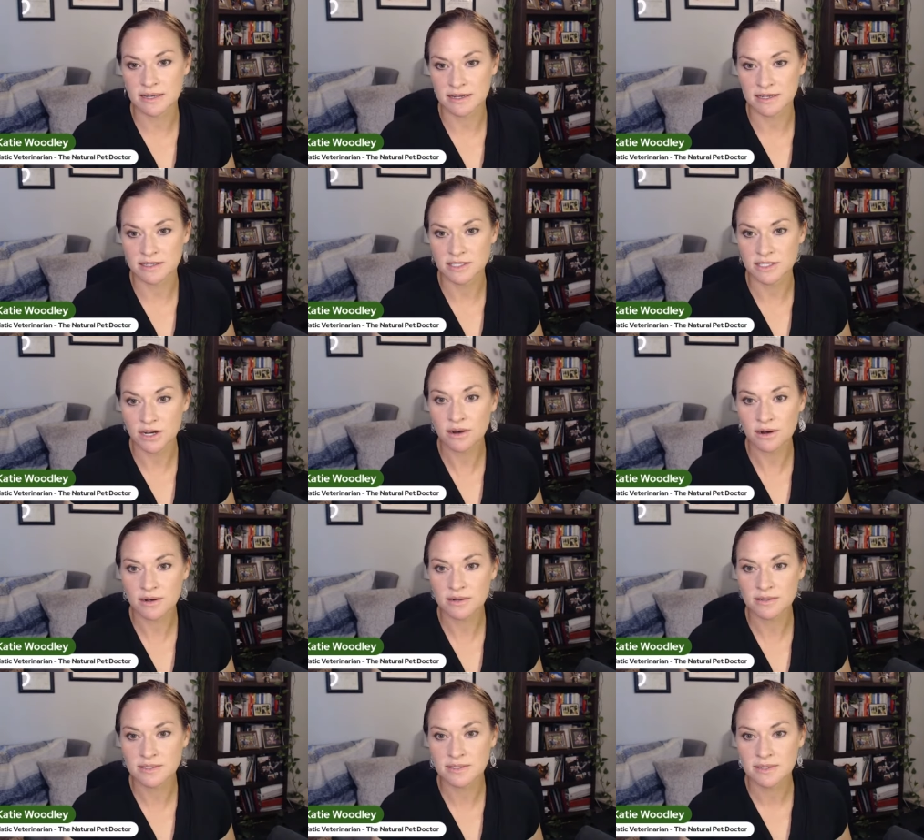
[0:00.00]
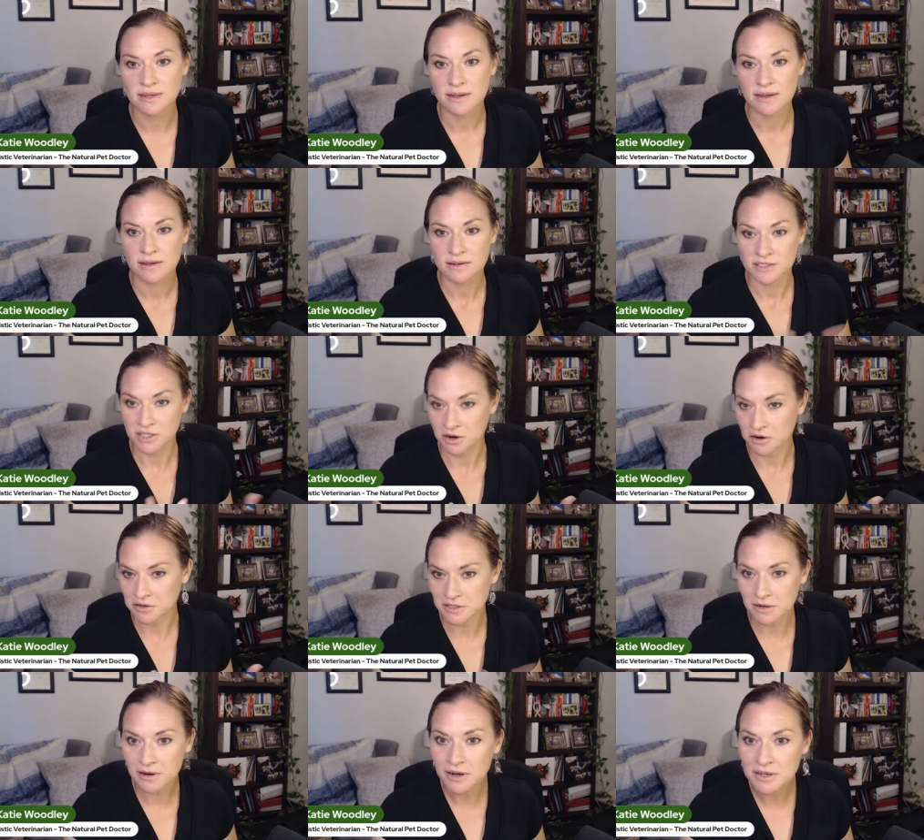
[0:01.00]
in dogs.
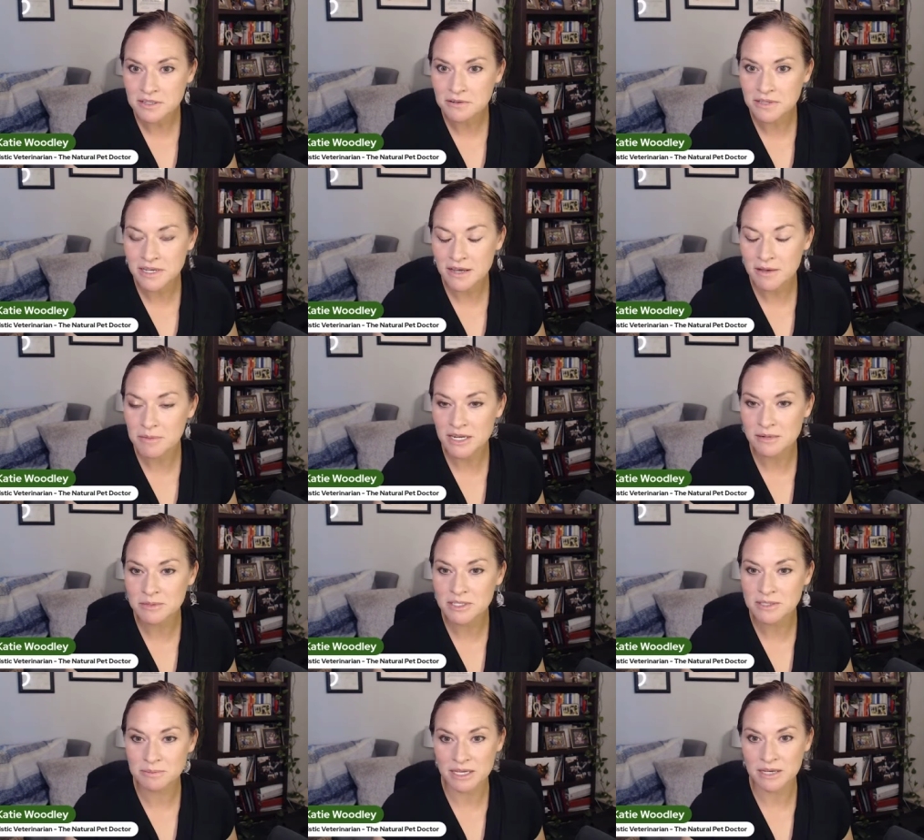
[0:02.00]
Dogs are also lab animals.